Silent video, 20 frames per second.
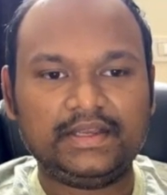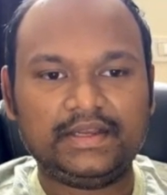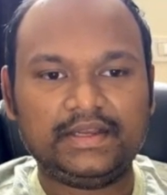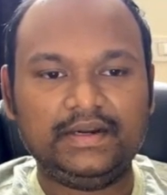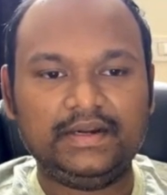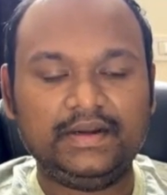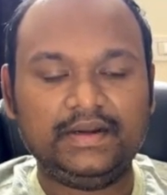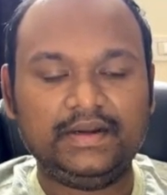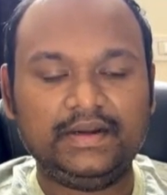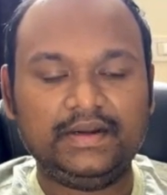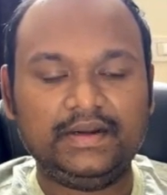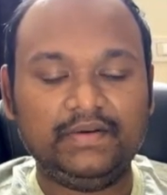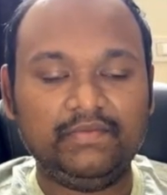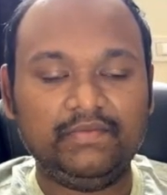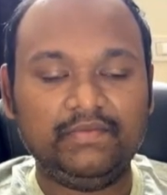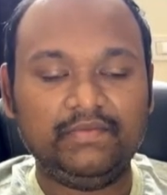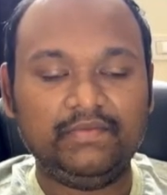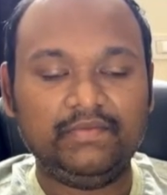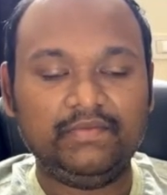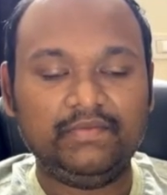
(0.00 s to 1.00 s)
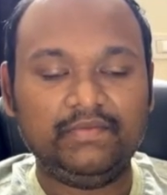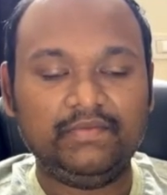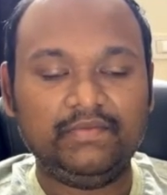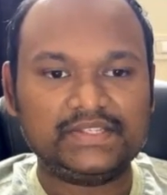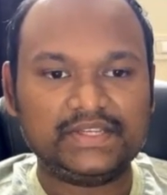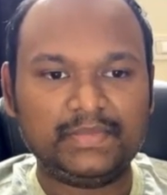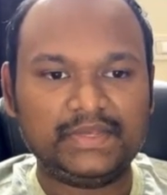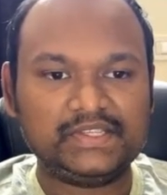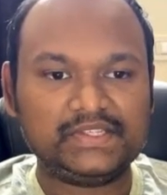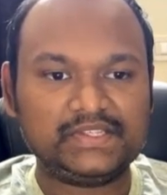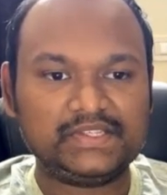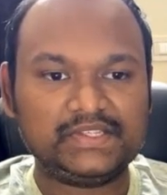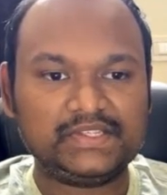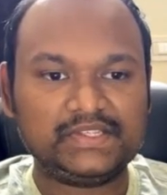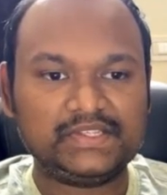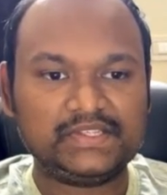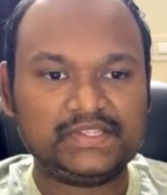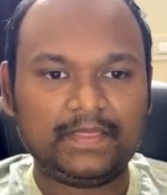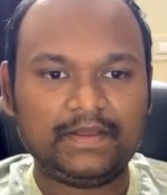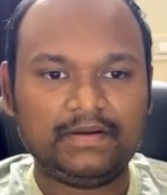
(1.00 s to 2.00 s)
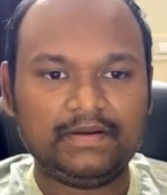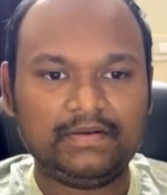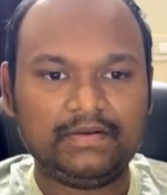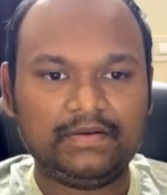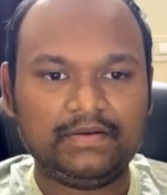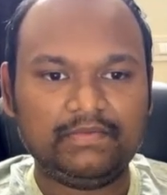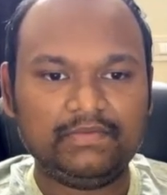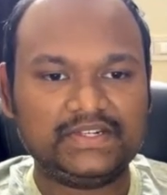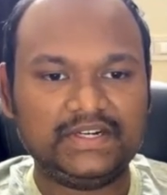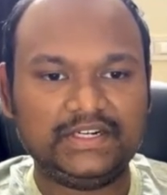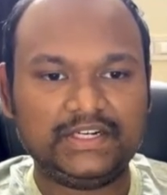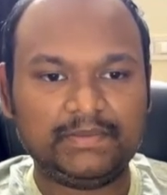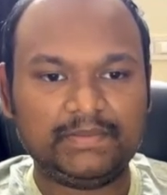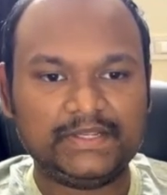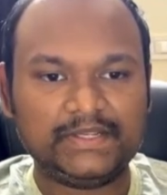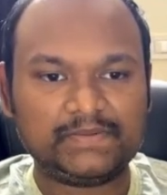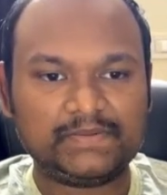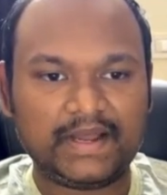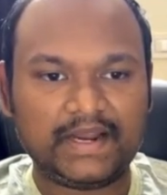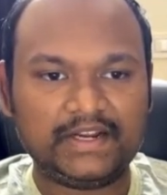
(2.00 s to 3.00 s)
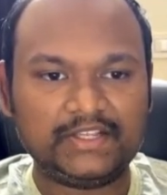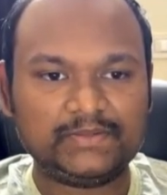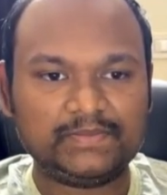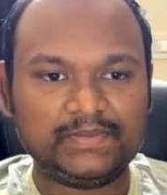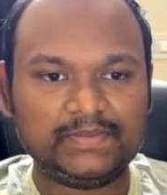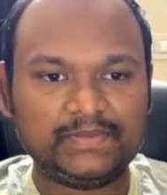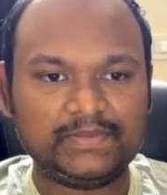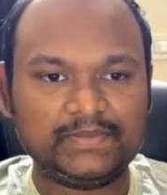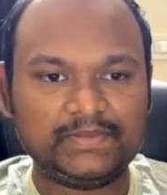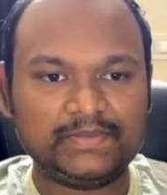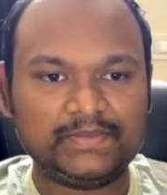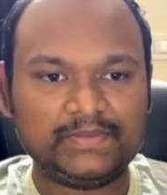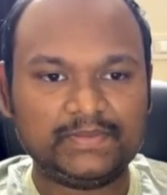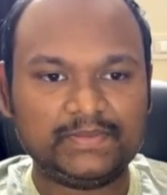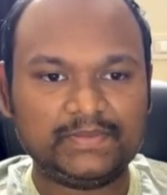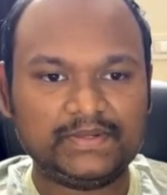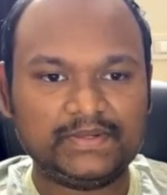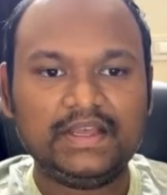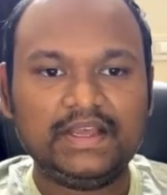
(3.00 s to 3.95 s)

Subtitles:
we can say DBMS, which is database management systems.